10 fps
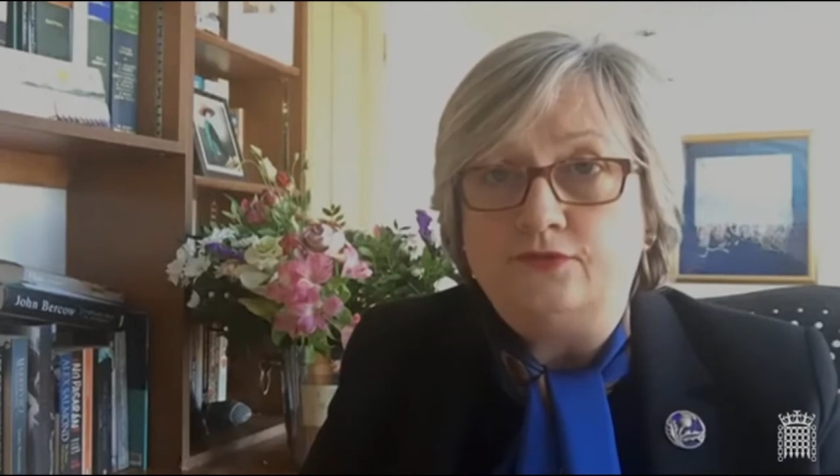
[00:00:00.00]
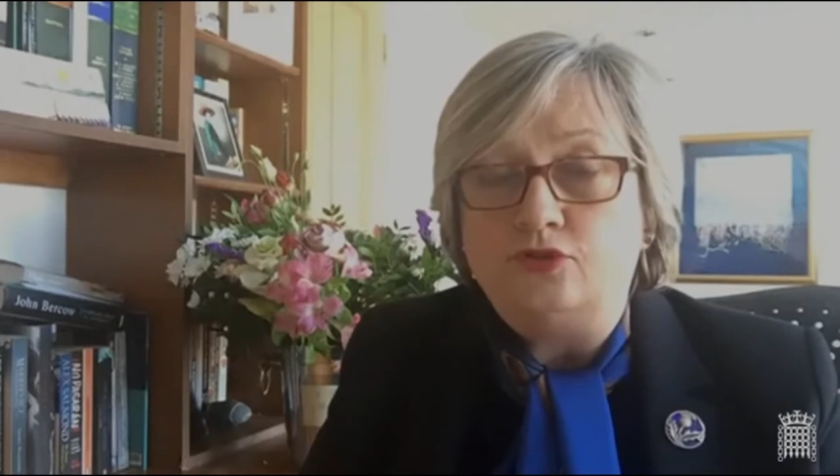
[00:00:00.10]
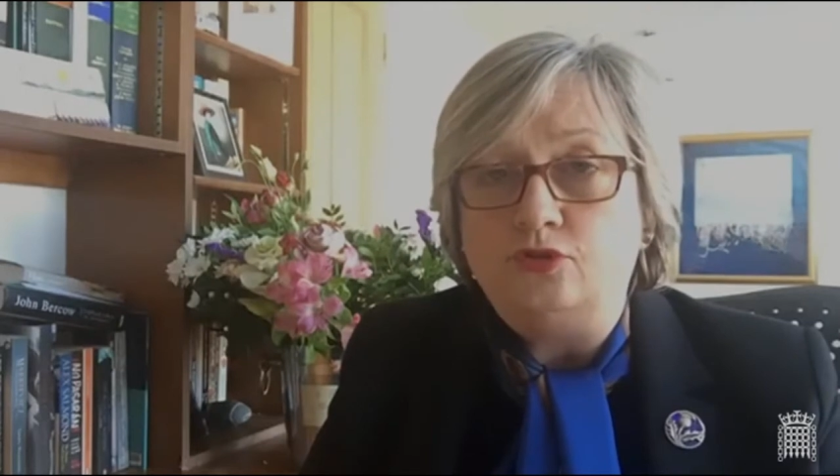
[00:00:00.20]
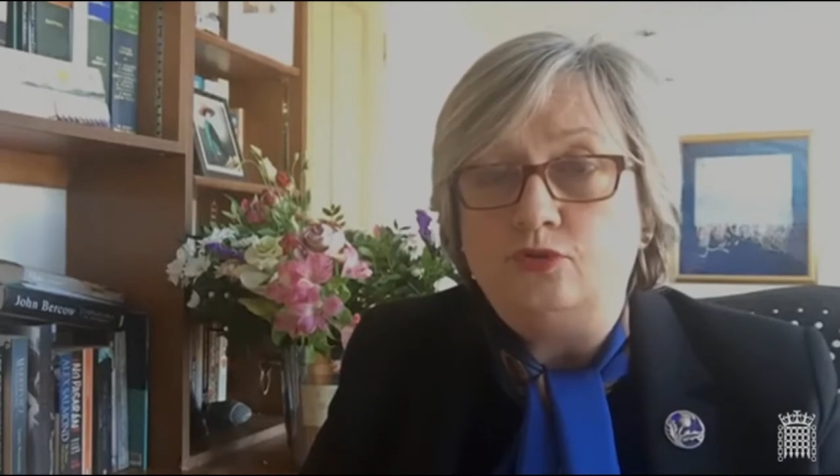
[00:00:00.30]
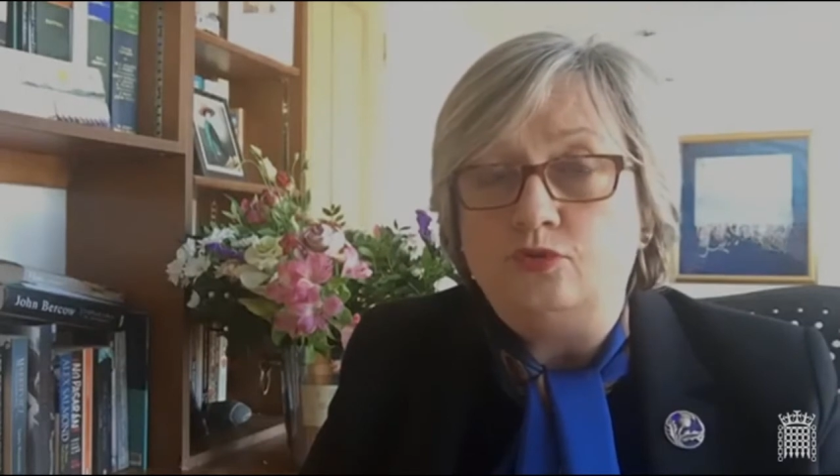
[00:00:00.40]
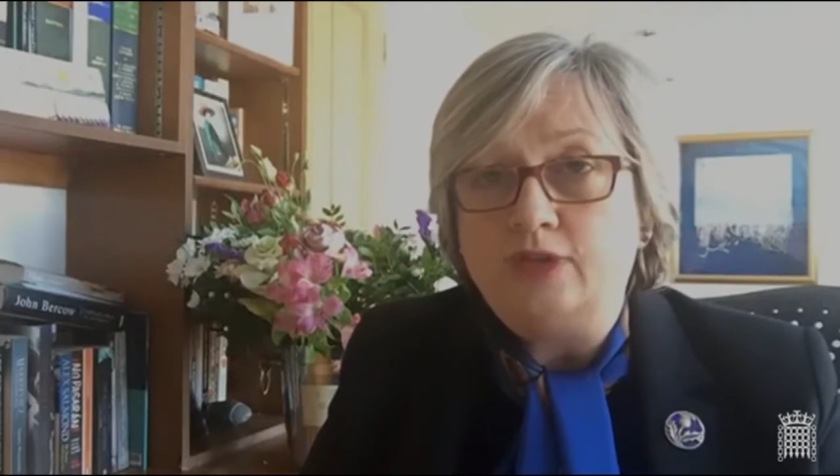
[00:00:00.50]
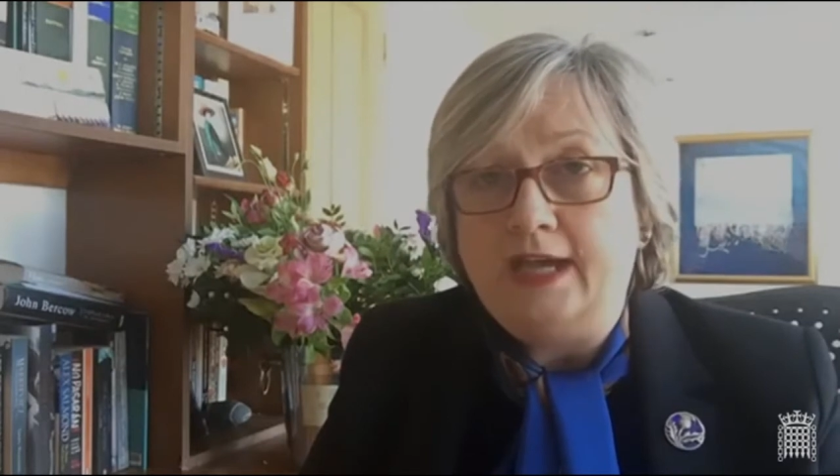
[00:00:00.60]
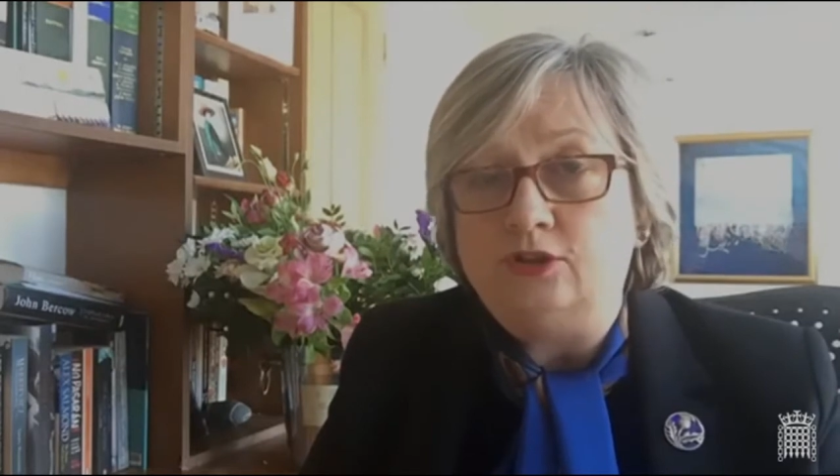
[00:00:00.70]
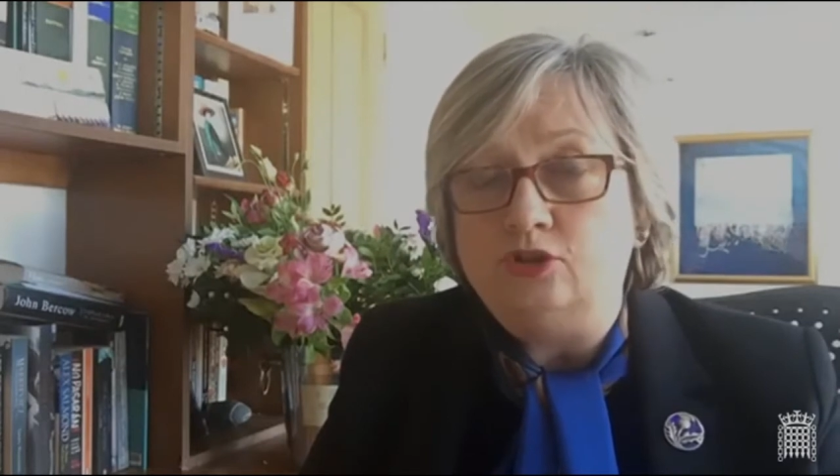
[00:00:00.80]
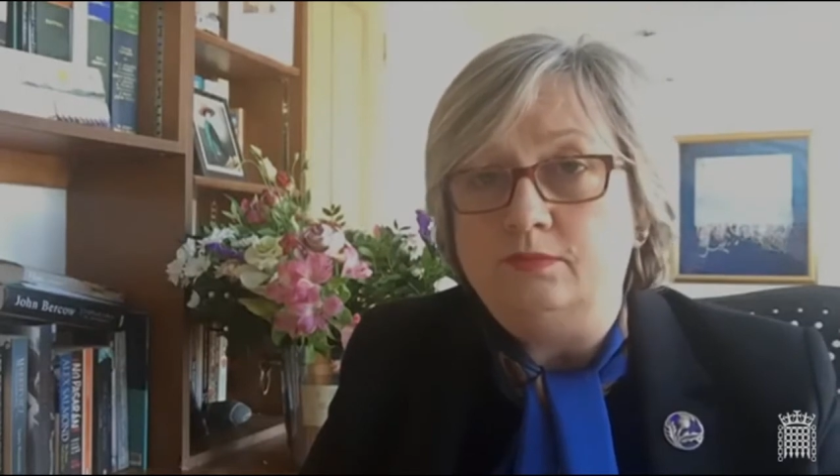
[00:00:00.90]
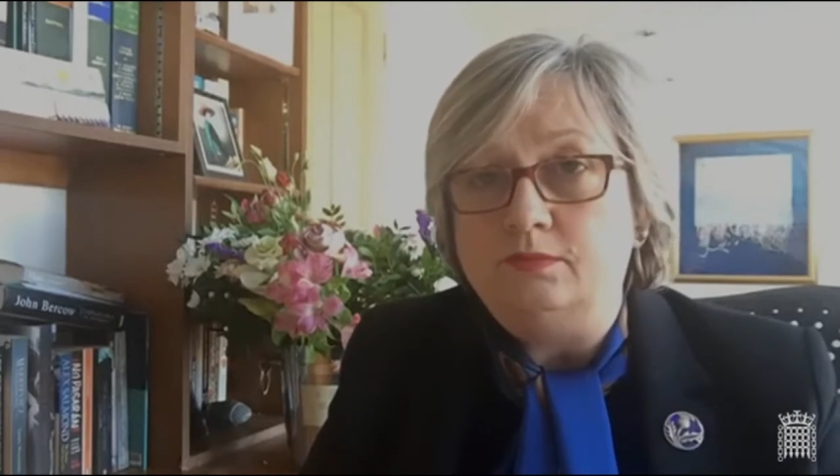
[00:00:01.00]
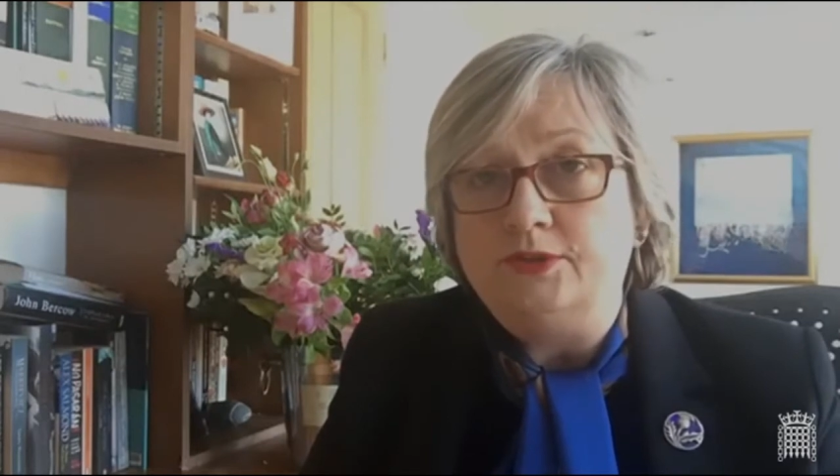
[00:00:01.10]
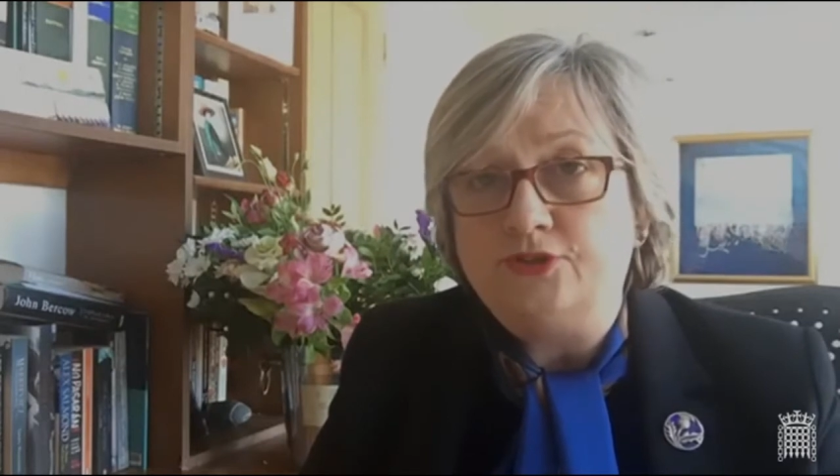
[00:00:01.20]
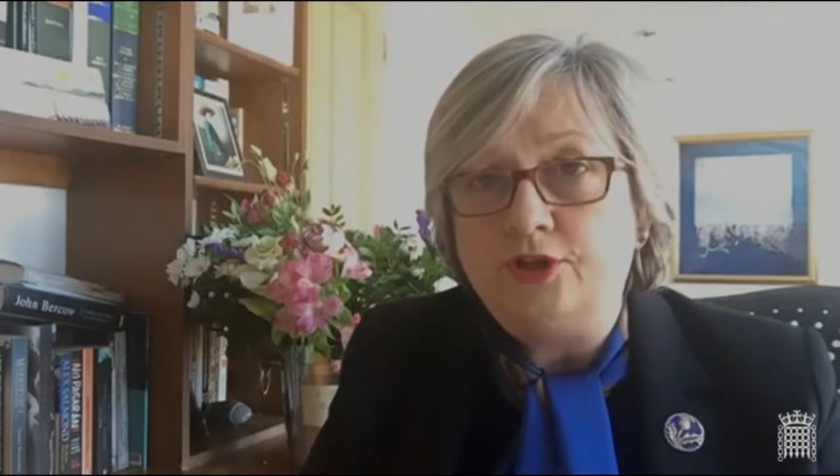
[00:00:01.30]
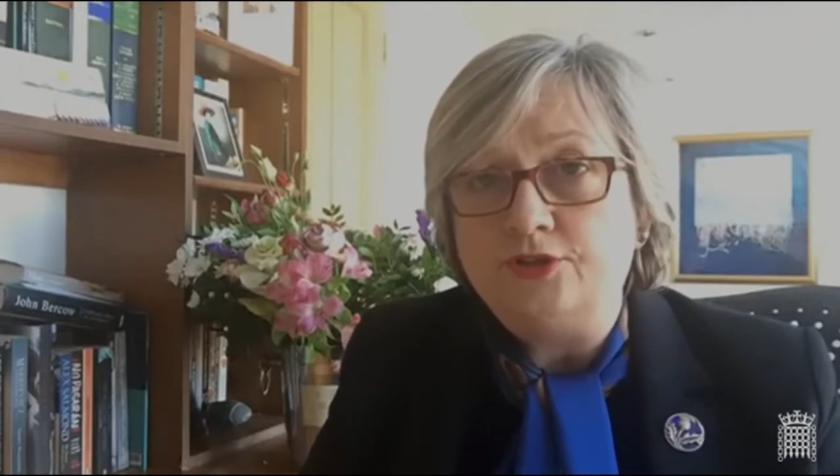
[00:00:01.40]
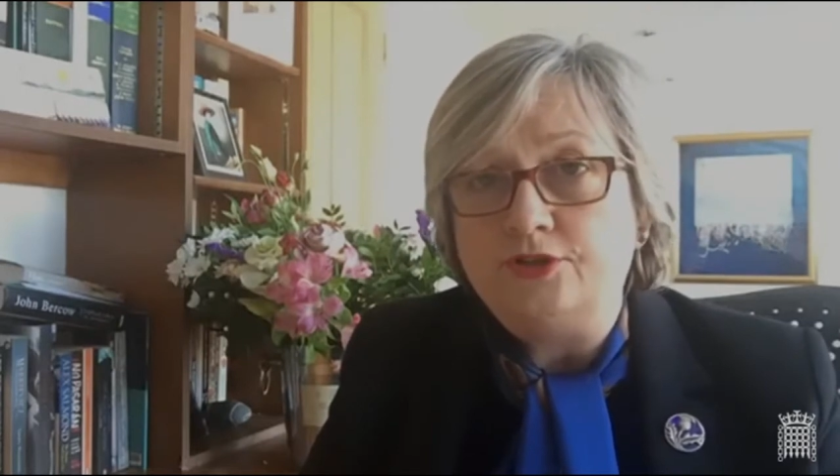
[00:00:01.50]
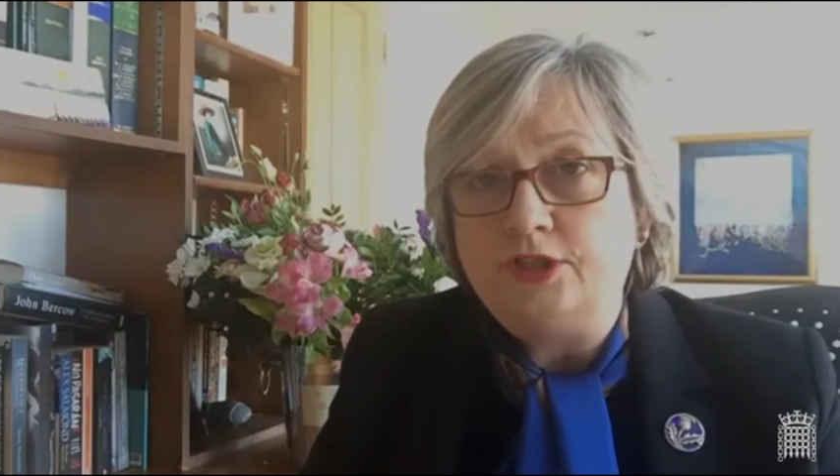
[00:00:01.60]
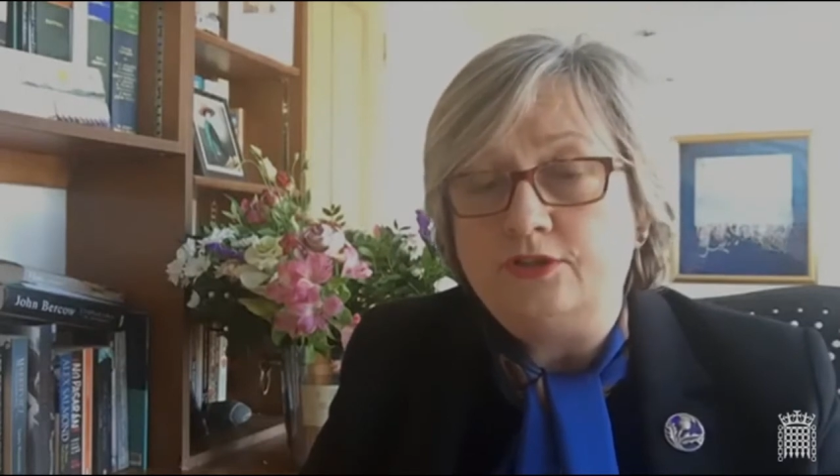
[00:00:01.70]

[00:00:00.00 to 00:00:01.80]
to tackle maternity